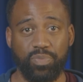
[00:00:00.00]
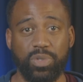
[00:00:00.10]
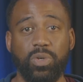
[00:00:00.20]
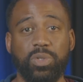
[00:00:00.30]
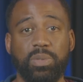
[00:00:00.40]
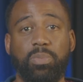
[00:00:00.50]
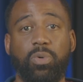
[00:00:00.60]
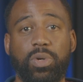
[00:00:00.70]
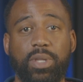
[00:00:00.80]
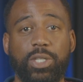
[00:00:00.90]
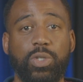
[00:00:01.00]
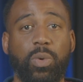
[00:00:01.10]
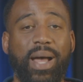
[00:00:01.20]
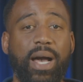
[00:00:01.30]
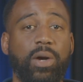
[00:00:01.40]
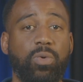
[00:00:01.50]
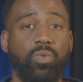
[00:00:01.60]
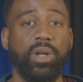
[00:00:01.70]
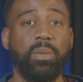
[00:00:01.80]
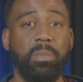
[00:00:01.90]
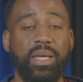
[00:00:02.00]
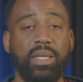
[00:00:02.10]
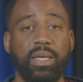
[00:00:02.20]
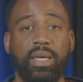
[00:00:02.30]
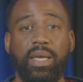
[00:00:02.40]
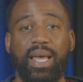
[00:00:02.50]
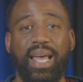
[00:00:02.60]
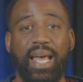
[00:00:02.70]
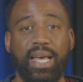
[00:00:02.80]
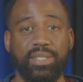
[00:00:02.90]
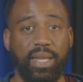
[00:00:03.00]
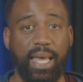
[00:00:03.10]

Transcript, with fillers: So it's important that you know how to run a meeting as an